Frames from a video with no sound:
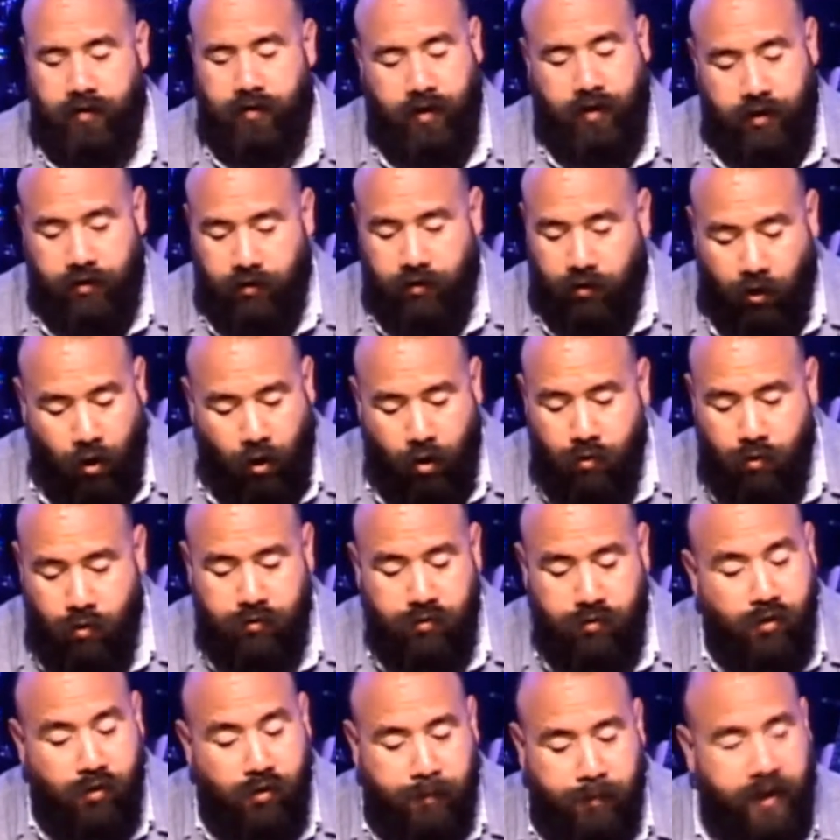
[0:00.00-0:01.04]
And no,
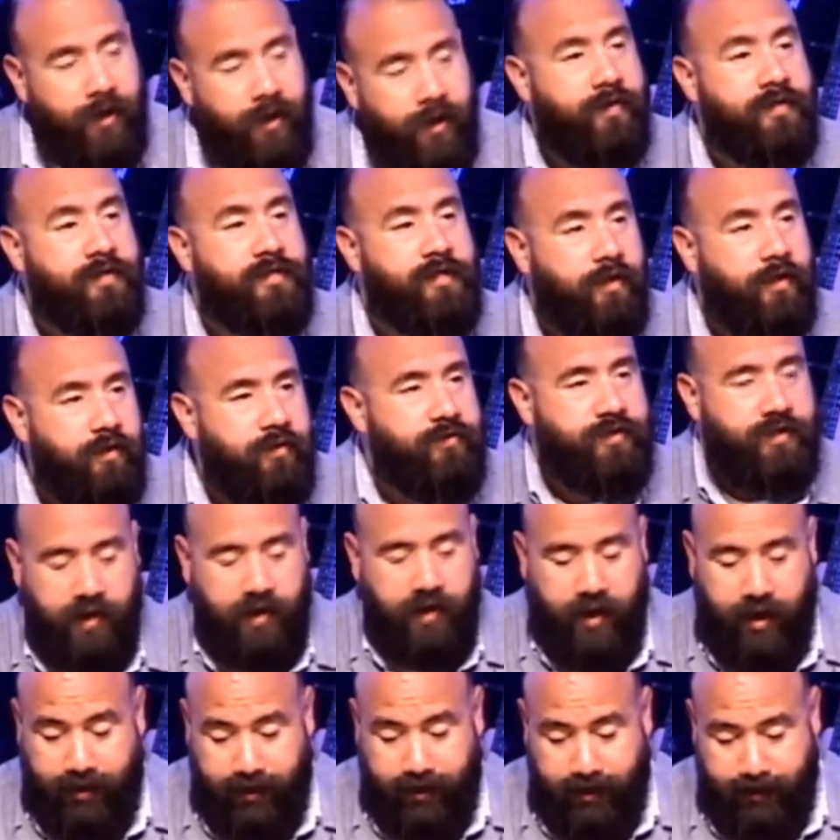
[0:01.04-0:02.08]
nobody was
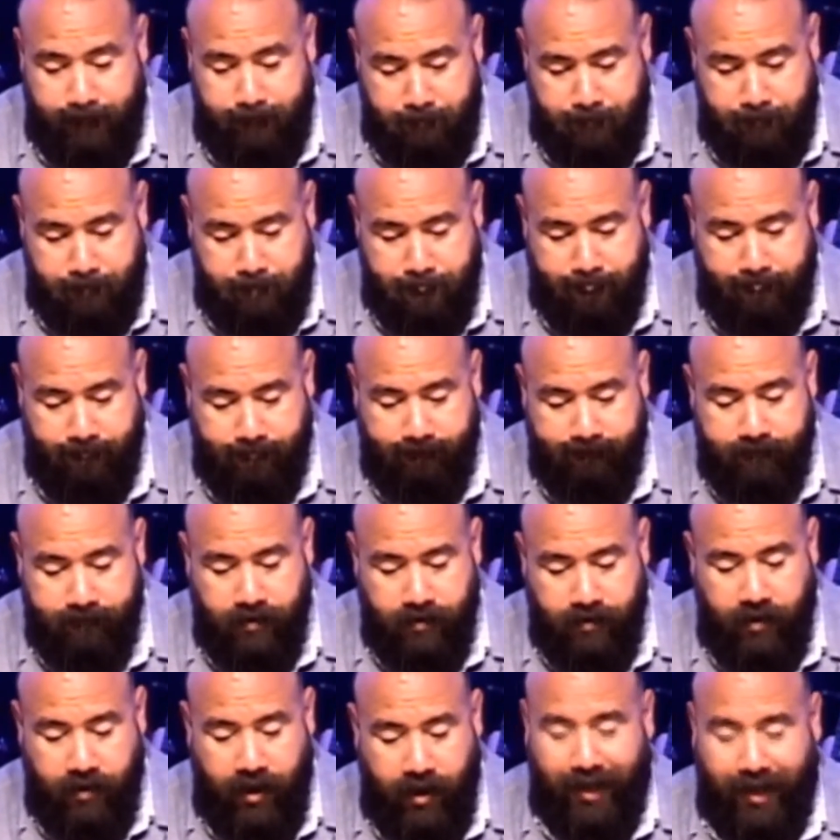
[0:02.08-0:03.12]
hallucinating,
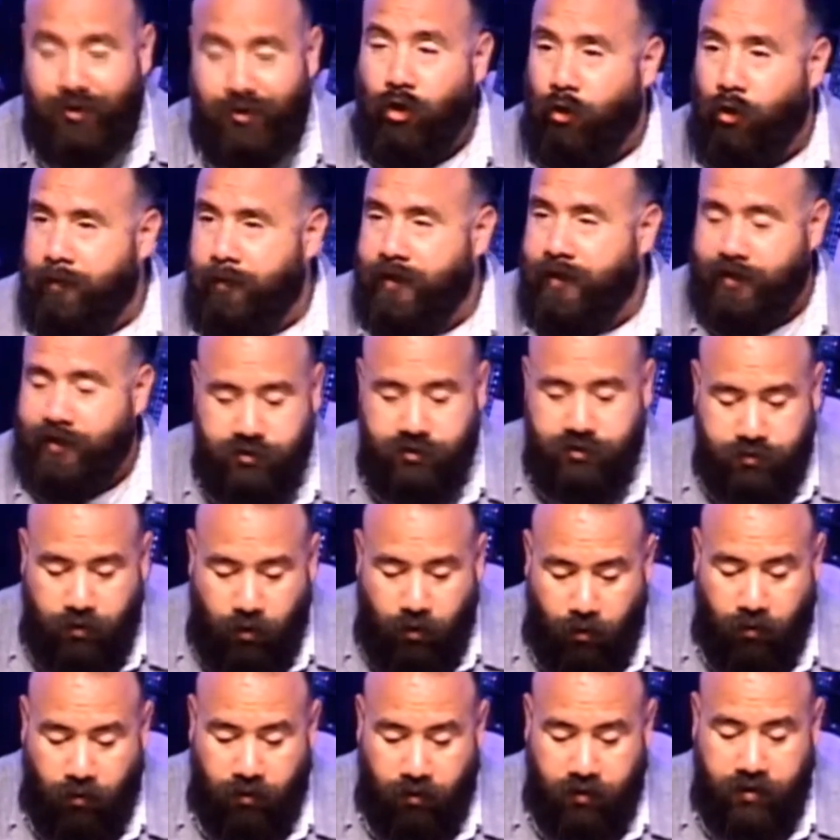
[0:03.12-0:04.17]
and nobody
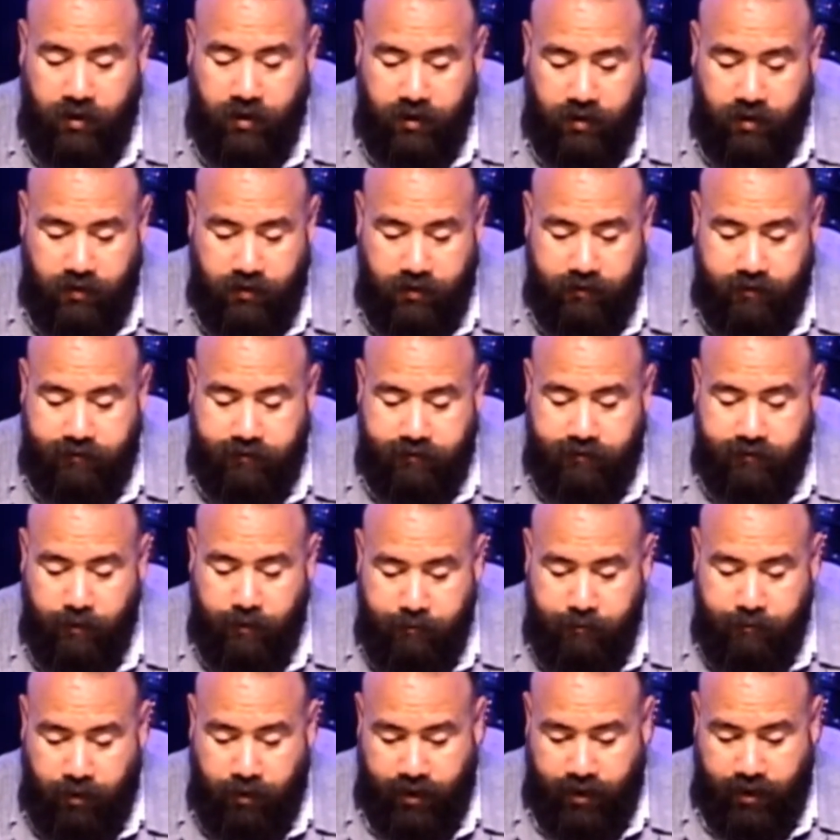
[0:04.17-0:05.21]
stole his
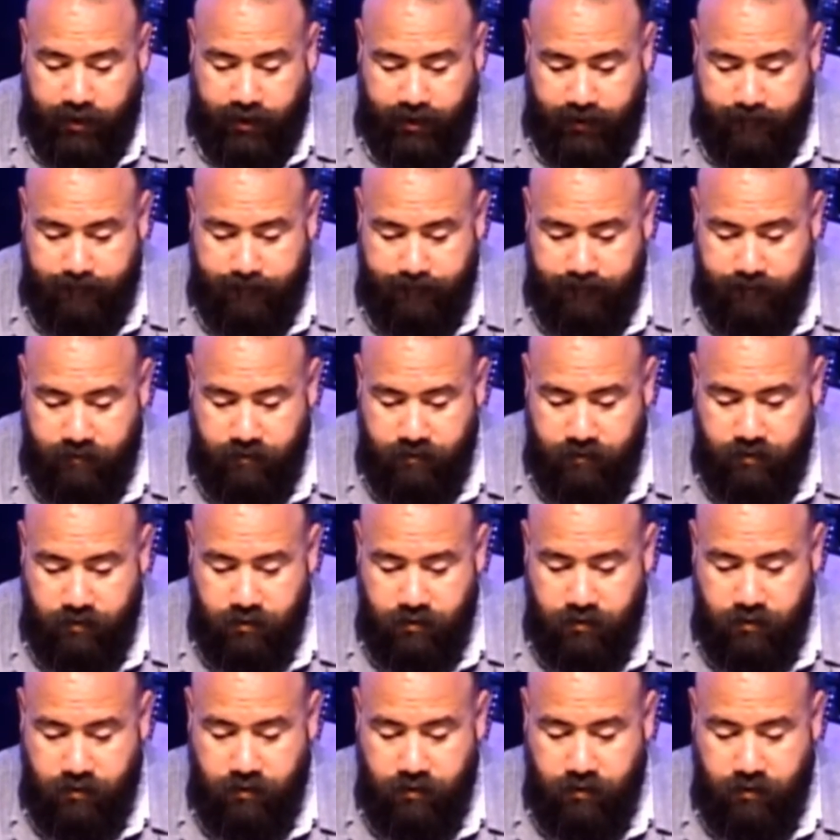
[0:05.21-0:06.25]
body.
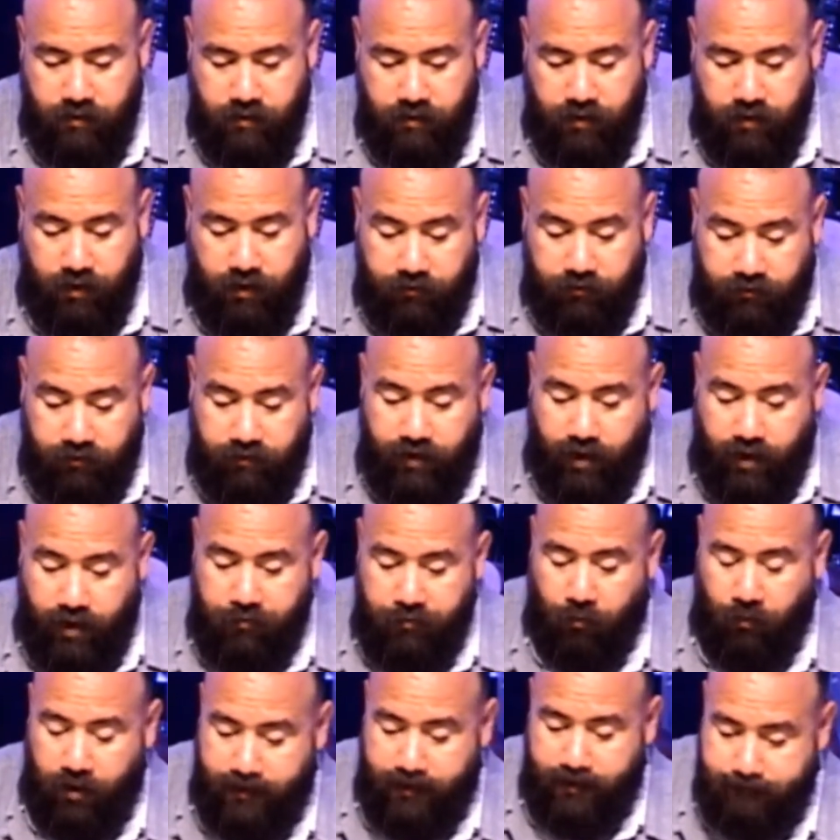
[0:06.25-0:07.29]
Here's another
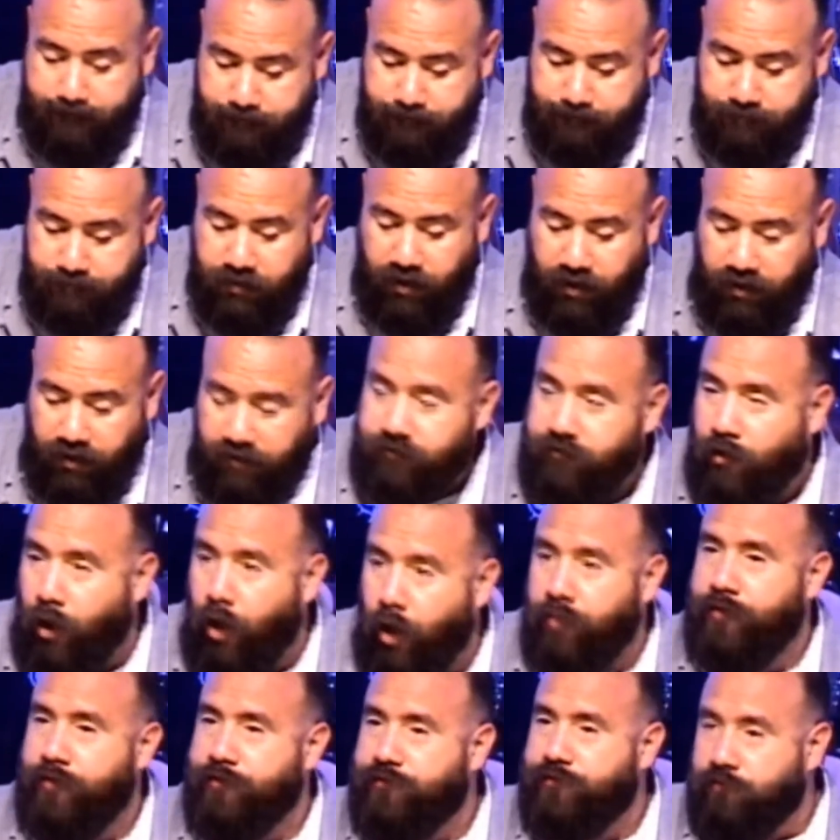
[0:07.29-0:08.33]
one it's
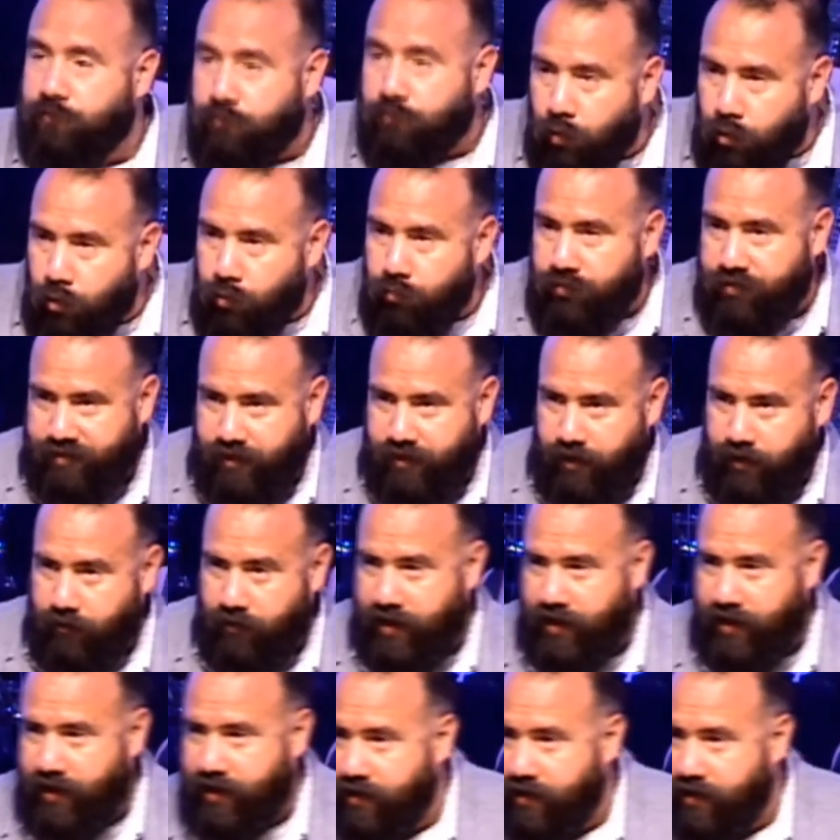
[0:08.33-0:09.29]
called the swoon theory.